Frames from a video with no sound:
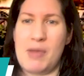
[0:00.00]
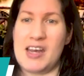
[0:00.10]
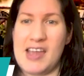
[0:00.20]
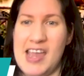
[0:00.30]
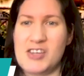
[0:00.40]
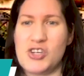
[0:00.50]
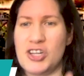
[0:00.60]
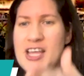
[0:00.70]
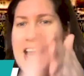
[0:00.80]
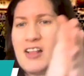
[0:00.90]
And
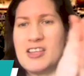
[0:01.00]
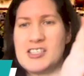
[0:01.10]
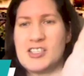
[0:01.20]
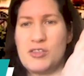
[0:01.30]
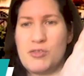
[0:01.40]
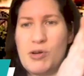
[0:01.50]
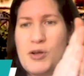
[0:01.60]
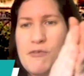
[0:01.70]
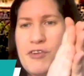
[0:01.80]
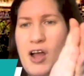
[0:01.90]
occasionally I'll listen
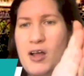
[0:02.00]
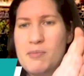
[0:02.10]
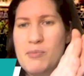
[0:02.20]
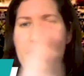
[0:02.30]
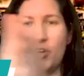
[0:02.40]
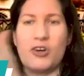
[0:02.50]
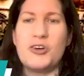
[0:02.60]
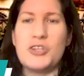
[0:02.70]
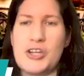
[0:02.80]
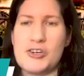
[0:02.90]
through from the
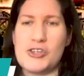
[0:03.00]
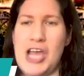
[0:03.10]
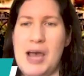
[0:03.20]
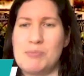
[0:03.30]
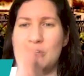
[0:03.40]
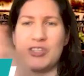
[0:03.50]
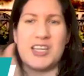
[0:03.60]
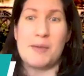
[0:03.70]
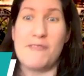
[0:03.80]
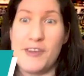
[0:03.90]
earlier chapters, and
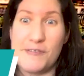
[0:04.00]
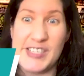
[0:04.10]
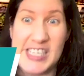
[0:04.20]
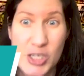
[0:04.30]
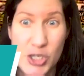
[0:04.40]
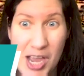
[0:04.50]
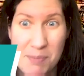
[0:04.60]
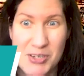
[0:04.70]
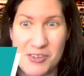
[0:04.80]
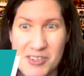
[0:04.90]
I'm 15
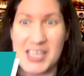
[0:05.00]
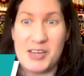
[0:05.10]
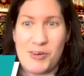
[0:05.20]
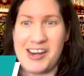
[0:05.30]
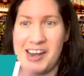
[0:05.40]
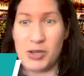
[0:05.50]
chapters in right now.